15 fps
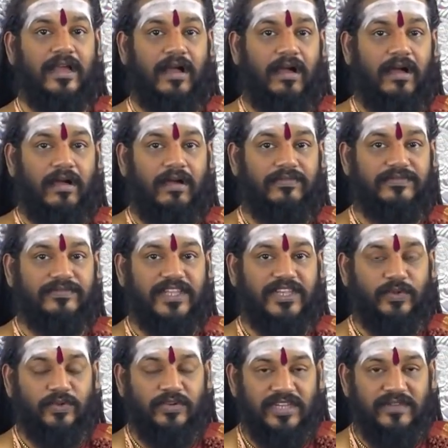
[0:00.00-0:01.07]
of the
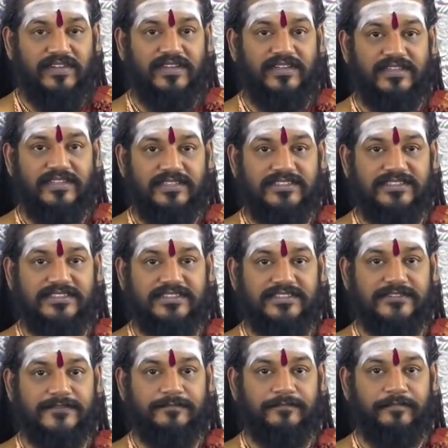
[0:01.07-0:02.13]

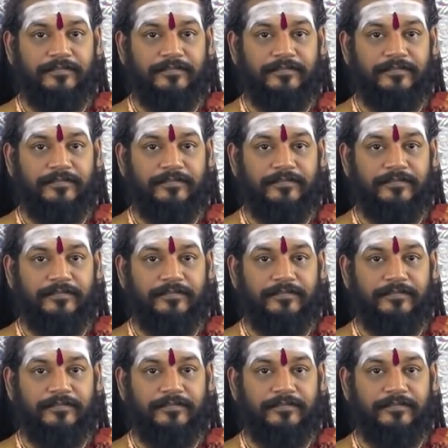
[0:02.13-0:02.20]
universe,